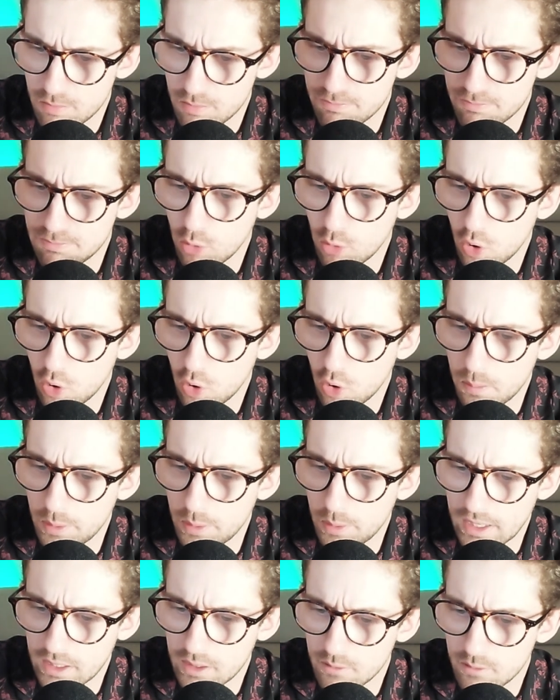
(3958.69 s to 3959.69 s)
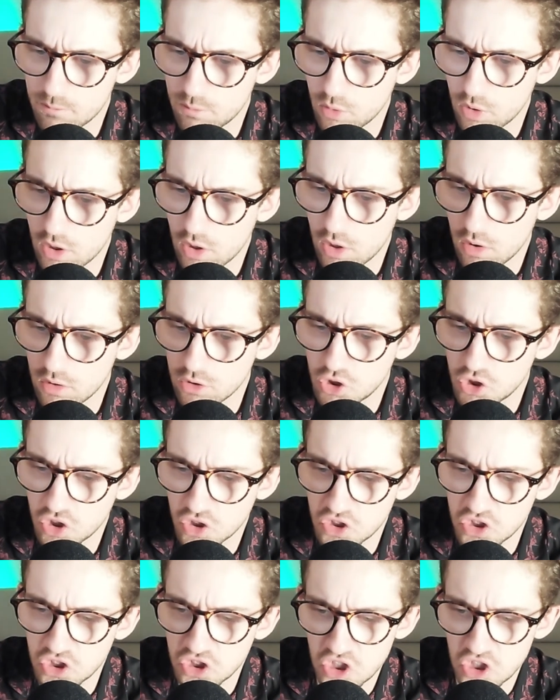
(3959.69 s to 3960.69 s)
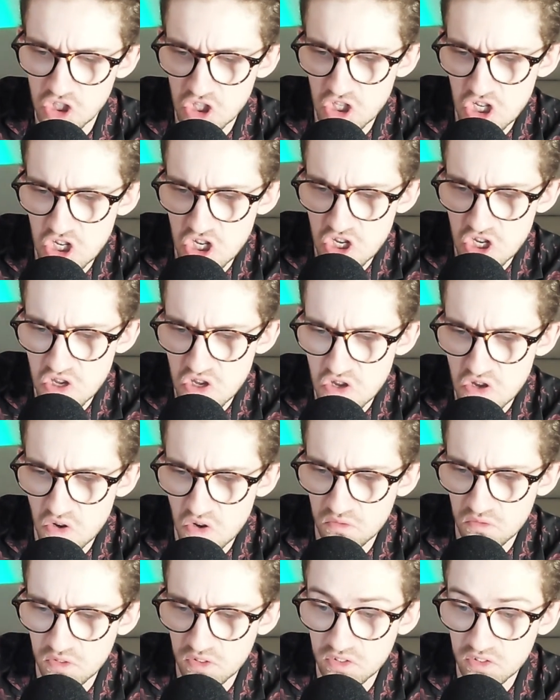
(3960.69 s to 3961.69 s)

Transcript: ball back and bring on Josh on for